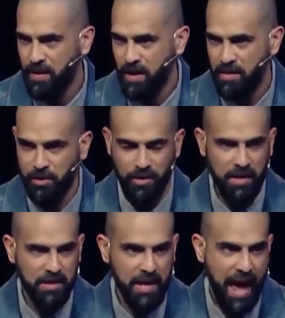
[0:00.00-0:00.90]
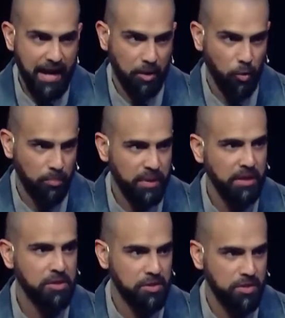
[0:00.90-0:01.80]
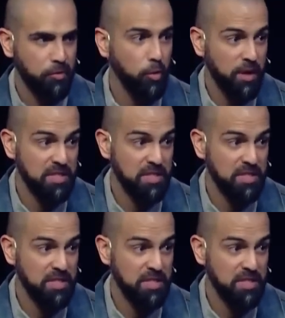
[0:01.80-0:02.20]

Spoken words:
And they're inaccurate pictures of who he is.